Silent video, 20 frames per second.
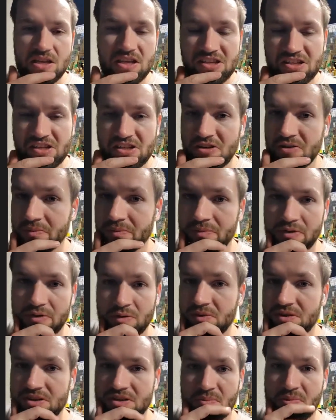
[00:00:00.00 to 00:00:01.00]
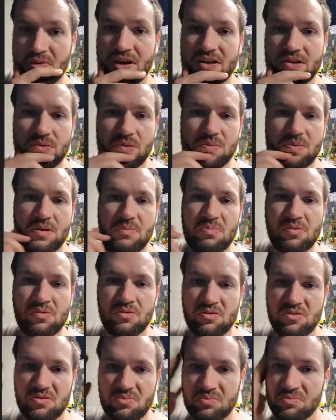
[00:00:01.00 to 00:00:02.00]
you'd be surprised what
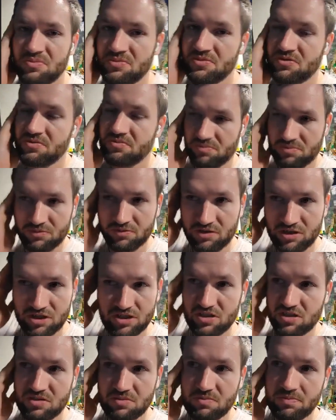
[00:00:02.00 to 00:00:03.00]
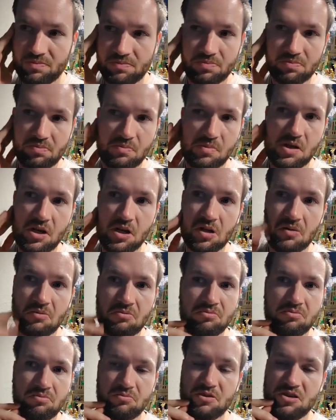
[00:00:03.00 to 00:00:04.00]
people just,
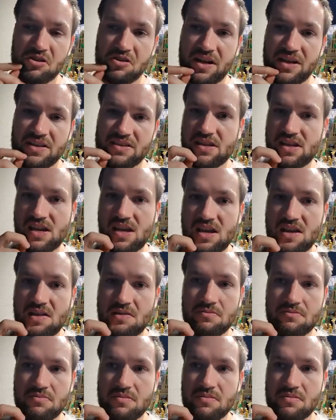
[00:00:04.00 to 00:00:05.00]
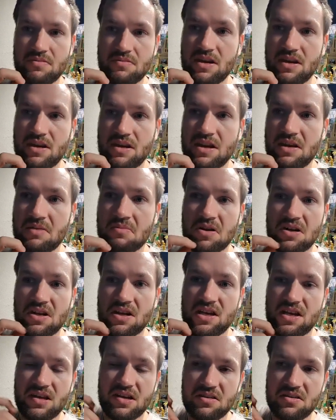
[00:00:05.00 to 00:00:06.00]
realize they need money
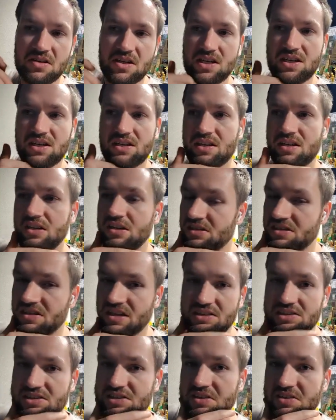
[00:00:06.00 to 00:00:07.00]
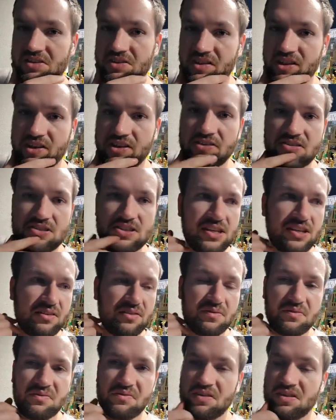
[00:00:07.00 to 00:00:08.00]
and decide to sell their Lego set
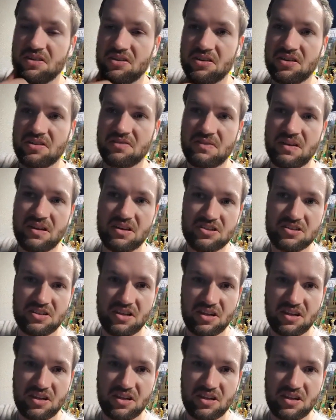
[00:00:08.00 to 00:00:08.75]
if they just